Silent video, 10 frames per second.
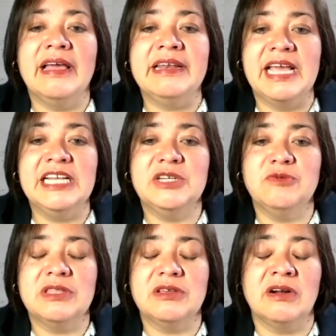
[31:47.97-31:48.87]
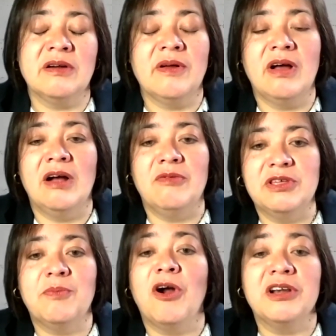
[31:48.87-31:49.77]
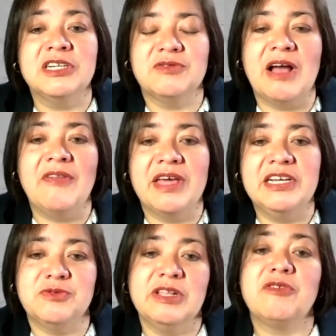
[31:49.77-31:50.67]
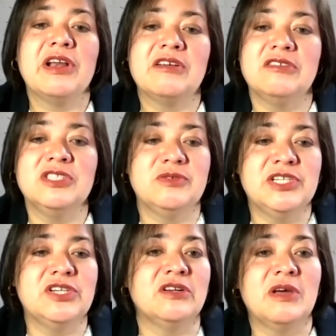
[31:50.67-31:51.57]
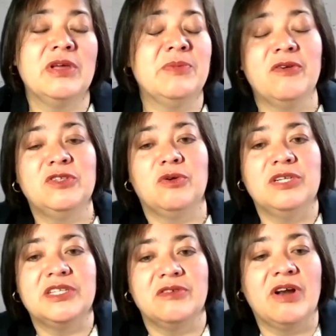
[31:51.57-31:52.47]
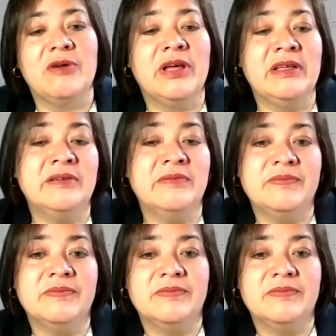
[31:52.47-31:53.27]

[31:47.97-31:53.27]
Engaging with our partners around that is really critical to ensure that we move towards the right way.